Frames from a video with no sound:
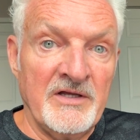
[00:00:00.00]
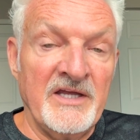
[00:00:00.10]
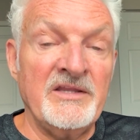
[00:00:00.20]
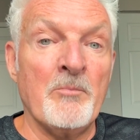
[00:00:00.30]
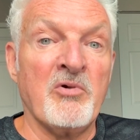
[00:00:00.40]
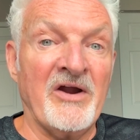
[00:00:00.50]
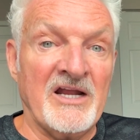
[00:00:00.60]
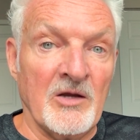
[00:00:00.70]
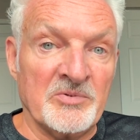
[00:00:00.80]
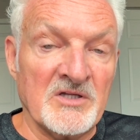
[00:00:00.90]
and the
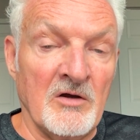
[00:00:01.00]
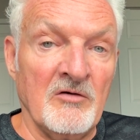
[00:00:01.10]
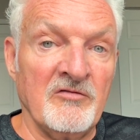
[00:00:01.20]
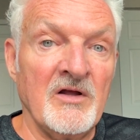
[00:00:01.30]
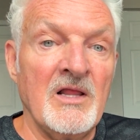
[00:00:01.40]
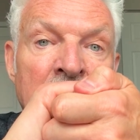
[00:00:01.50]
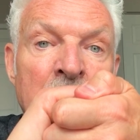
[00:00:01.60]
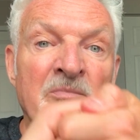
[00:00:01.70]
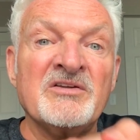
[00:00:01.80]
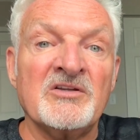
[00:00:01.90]
breakups of
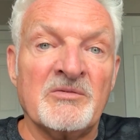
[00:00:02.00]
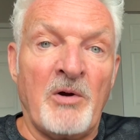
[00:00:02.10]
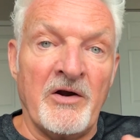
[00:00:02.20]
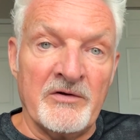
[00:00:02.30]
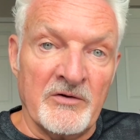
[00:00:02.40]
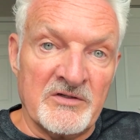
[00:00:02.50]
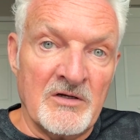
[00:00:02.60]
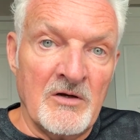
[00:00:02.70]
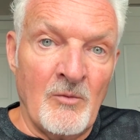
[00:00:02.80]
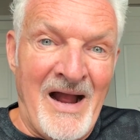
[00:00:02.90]
business partners.
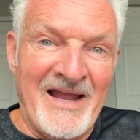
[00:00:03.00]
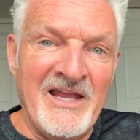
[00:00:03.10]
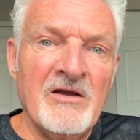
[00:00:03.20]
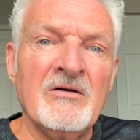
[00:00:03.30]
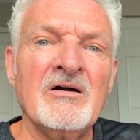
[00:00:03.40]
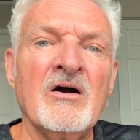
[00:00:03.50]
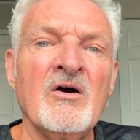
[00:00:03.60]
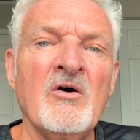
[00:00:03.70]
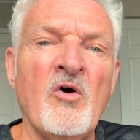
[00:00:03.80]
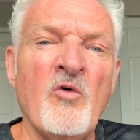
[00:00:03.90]
Why?
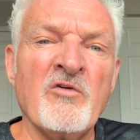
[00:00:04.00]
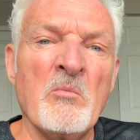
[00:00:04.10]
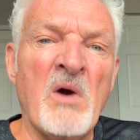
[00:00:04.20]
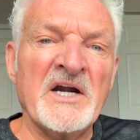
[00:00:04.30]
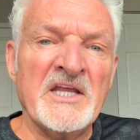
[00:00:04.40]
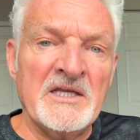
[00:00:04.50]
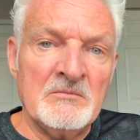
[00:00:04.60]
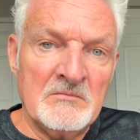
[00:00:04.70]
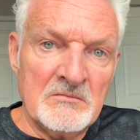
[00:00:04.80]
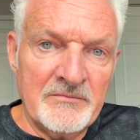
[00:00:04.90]
Over
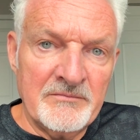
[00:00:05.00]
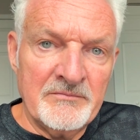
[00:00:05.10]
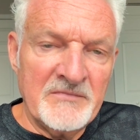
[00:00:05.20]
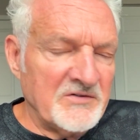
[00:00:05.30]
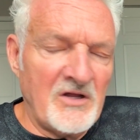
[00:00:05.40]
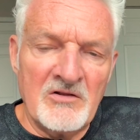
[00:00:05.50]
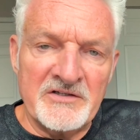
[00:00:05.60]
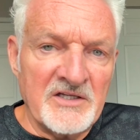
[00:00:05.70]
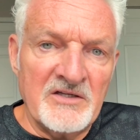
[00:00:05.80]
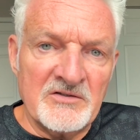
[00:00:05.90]
money. That's all
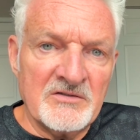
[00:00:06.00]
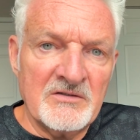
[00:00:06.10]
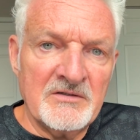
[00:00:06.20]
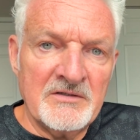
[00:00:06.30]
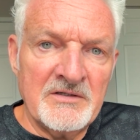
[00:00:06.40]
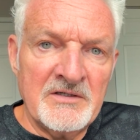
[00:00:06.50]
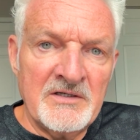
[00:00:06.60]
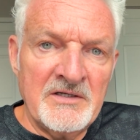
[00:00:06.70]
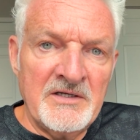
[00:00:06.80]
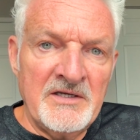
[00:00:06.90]
it is.
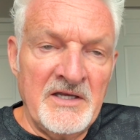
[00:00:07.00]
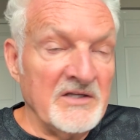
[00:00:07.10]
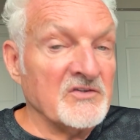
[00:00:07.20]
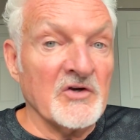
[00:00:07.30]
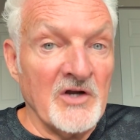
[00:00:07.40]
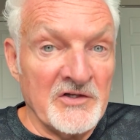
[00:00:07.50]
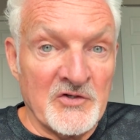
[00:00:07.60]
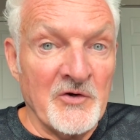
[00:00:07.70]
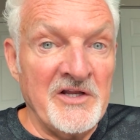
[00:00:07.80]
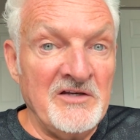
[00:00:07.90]
And
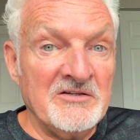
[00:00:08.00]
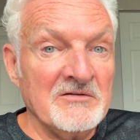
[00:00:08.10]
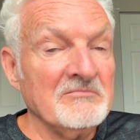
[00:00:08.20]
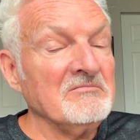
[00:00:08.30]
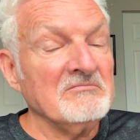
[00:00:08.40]
attorneys,